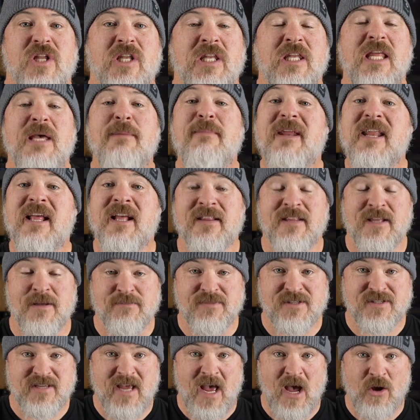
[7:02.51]
limiting
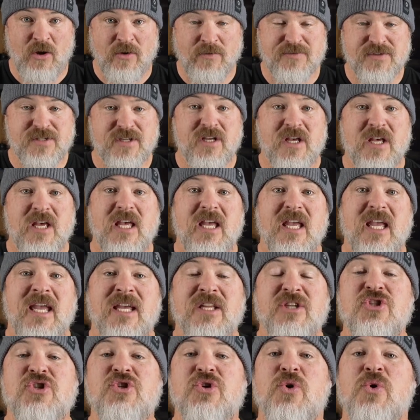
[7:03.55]
themselves
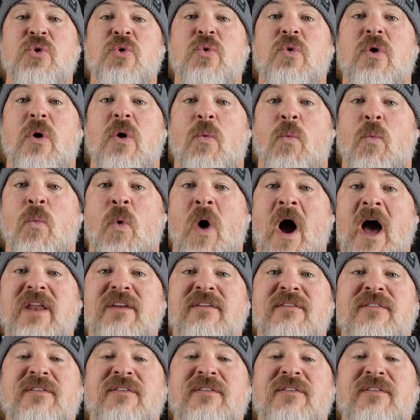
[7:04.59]
into what